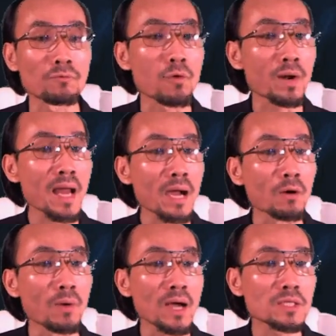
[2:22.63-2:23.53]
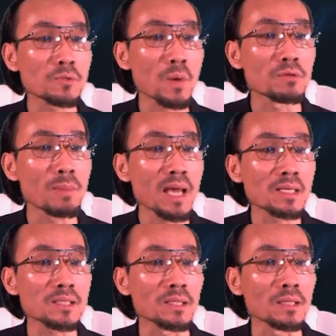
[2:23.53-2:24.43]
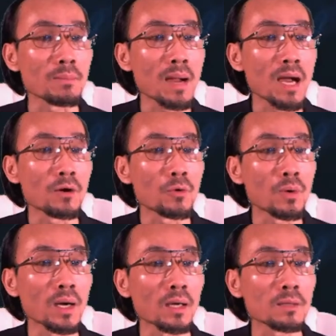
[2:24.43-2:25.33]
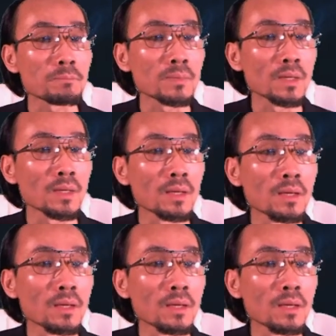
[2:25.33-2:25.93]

for now, I just want to mention about